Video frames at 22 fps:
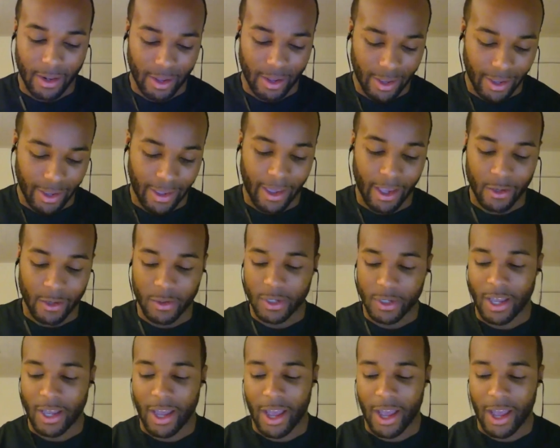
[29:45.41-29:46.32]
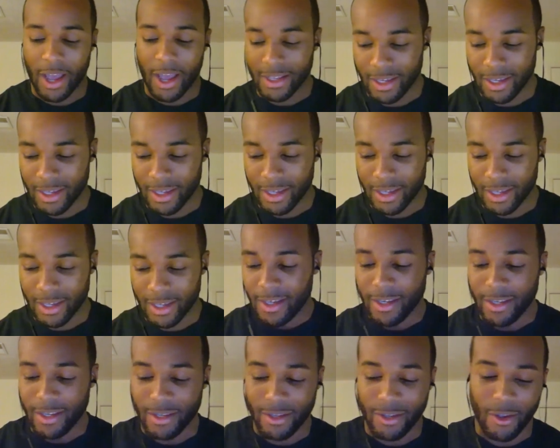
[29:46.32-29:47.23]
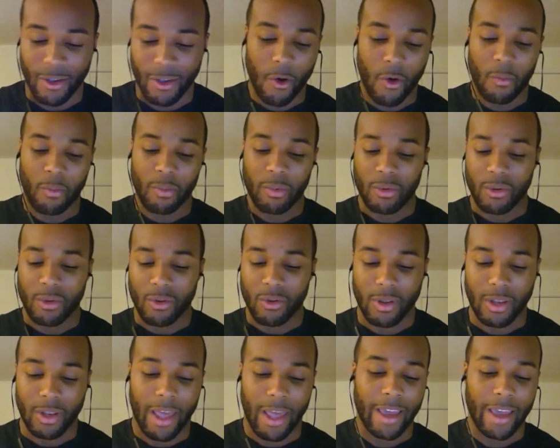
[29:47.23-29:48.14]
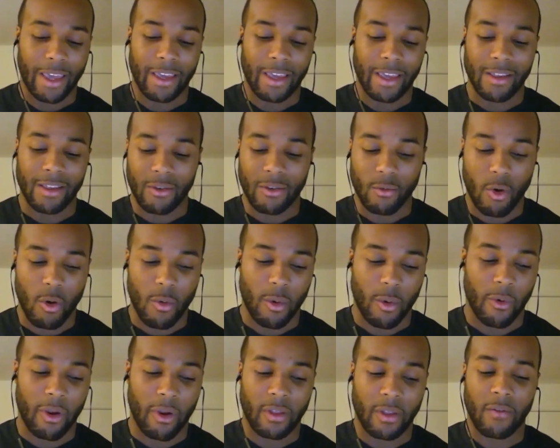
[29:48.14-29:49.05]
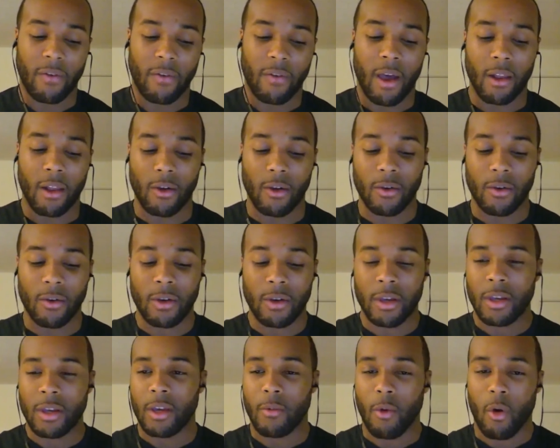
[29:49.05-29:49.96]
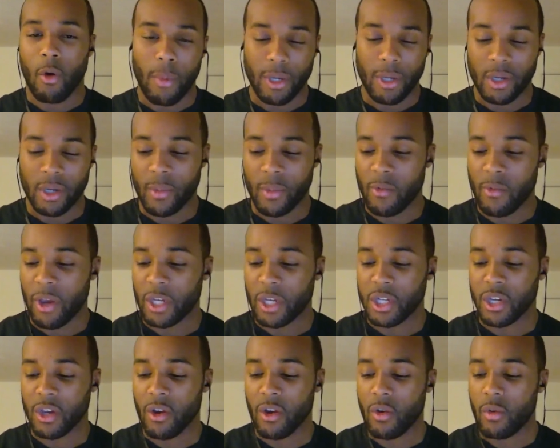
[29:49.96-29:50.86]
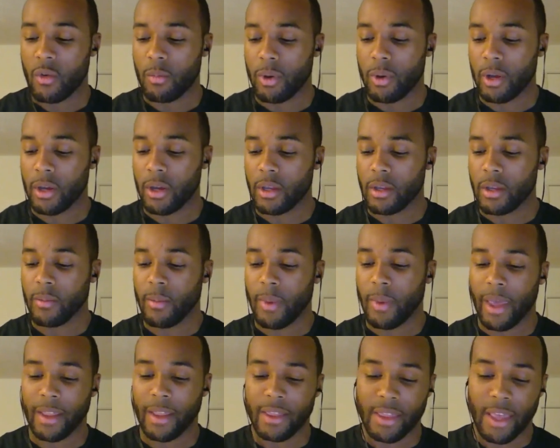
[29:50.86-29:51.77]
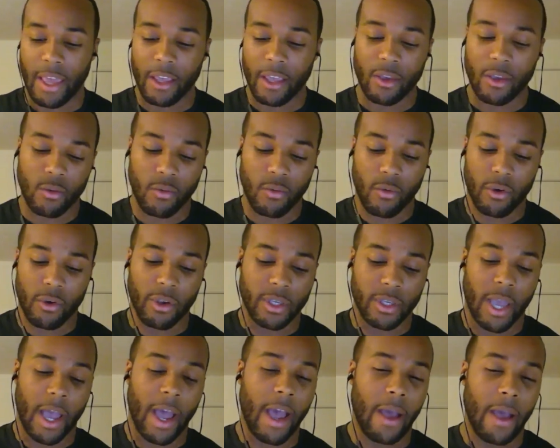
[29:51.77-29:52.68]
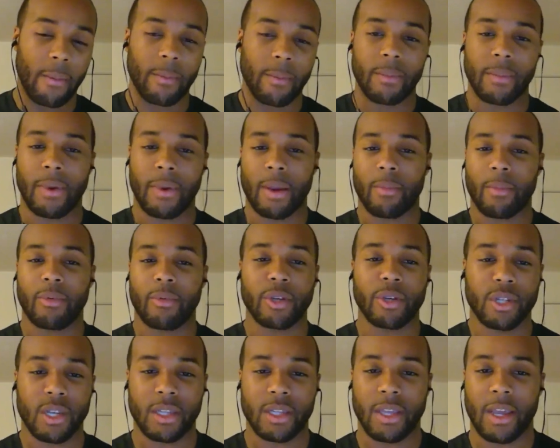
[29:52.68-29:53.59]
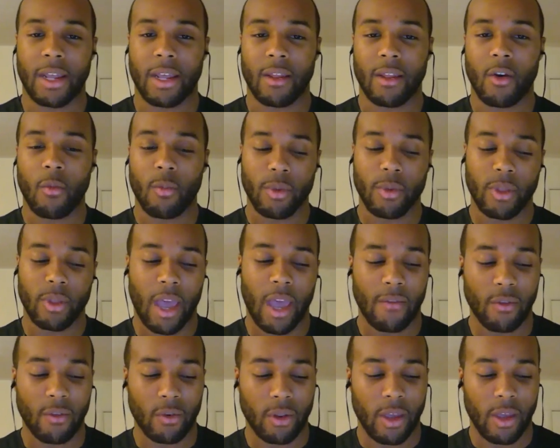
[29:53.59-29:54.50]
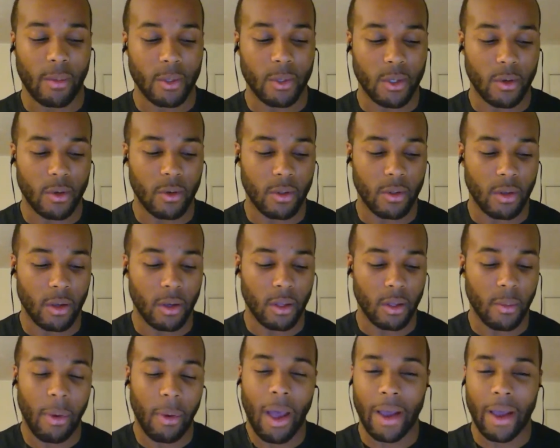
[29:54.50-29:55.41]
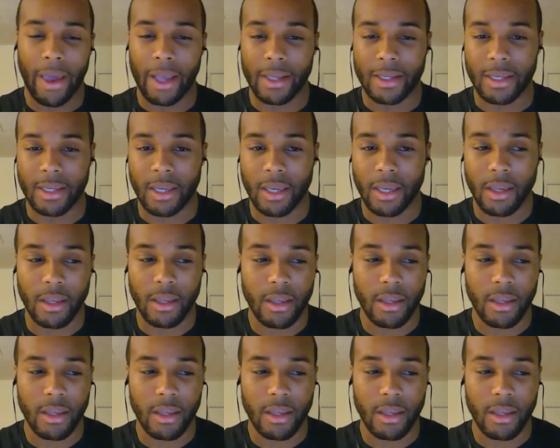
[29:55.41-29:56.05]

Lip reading: Engage with his content. He's dope. You'll like it. You won't regret the follow. Won't mess up your ratio. But Man, thank you for your time. I appreciate that, and hopefully have you on the episode of the podcast again.